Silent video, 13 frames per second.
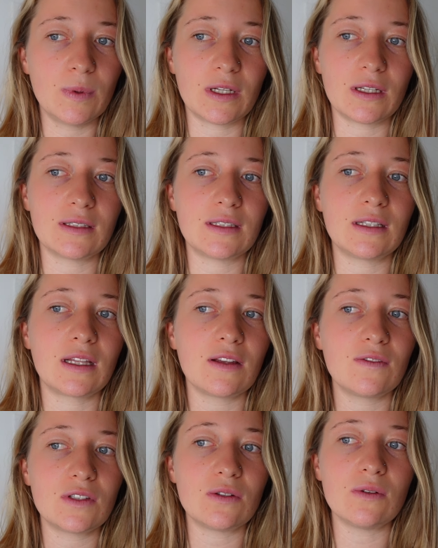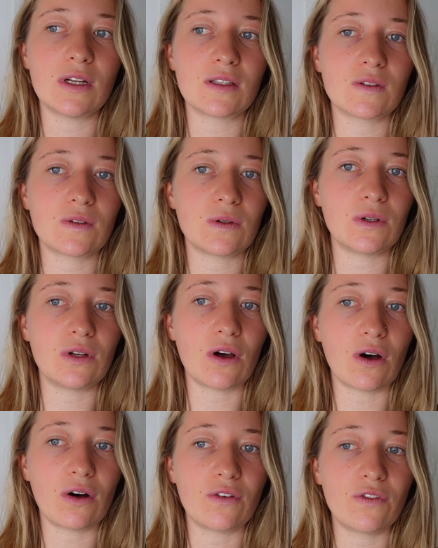because it gives you that sort
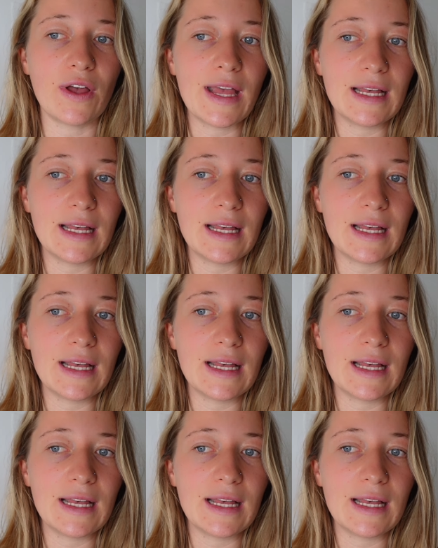of